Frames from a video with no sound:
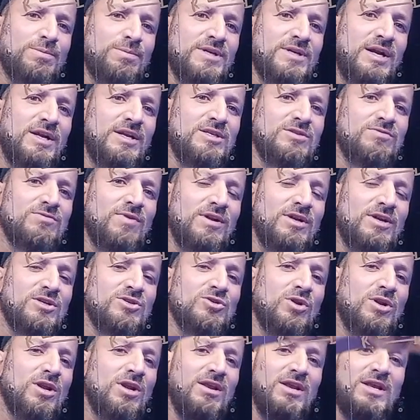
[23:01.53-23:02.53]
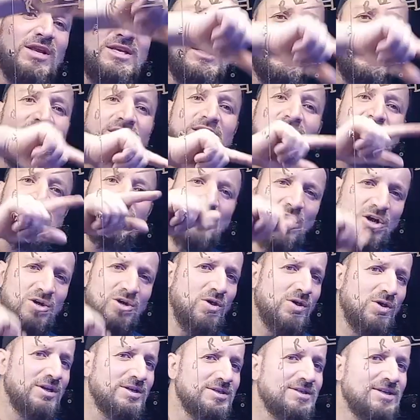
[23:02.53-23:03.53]
side is 1, it's gonna reset, it's not
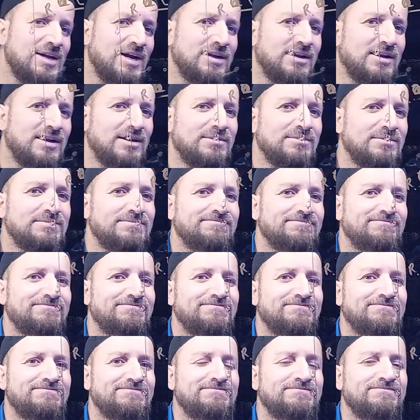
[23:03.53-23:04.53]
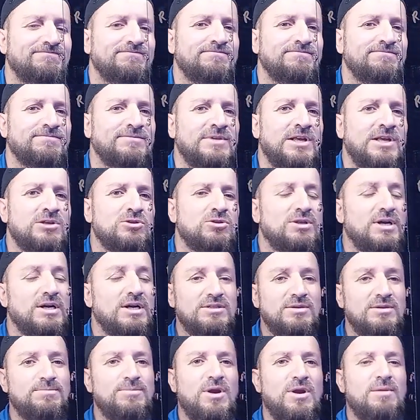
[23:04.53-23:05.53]
gonna set.
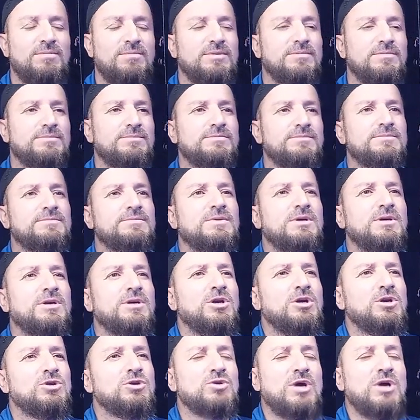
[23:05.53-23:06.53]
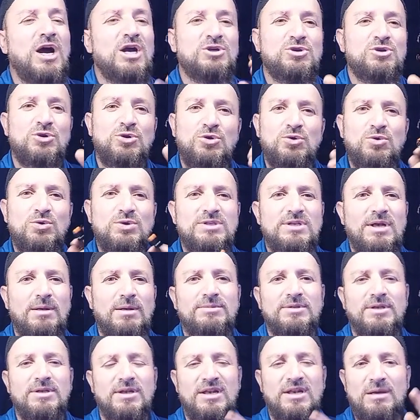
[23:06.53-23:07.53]
That's a problem. So I should do
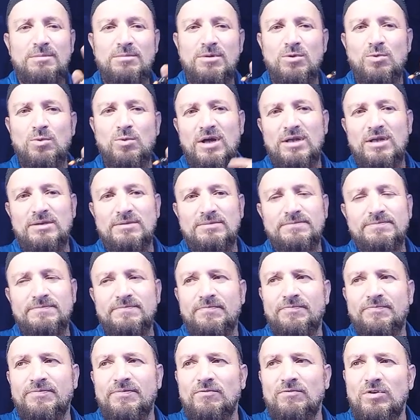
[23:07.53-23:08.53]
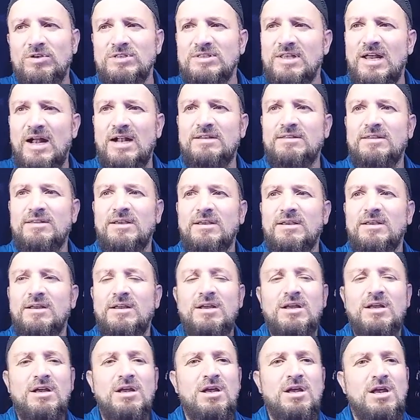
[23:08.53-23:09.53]
something. Number 1 was that thing.
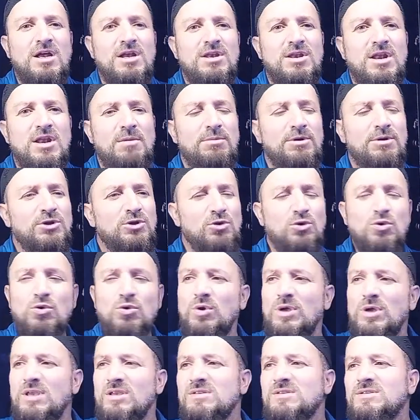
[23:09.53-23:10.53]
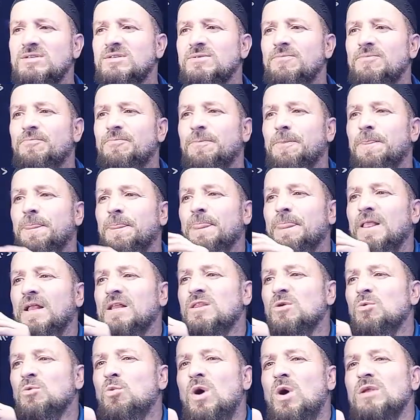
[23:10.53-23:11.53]
Number 2 is
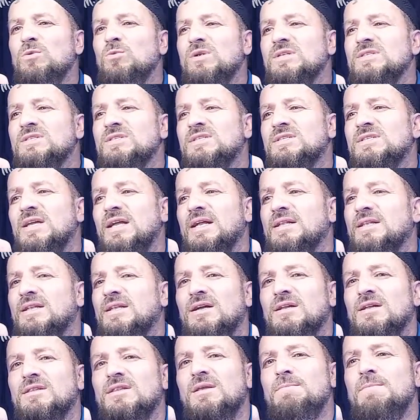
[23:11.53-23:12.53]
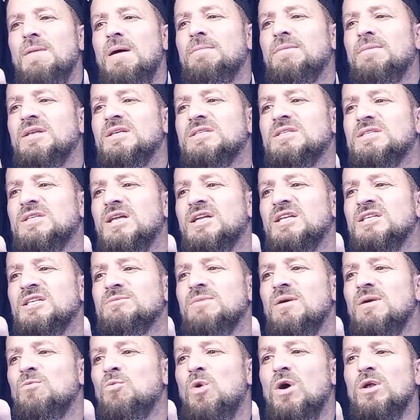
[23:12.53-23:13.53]
the 1 1 state. The memory state is
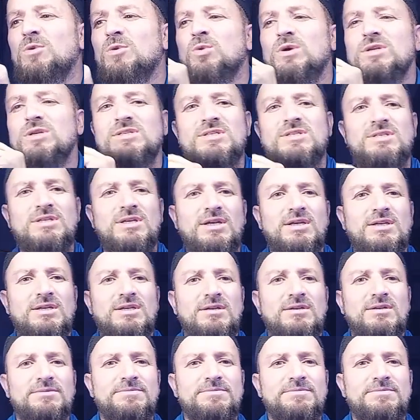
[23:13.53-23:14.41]
my 1 1 state.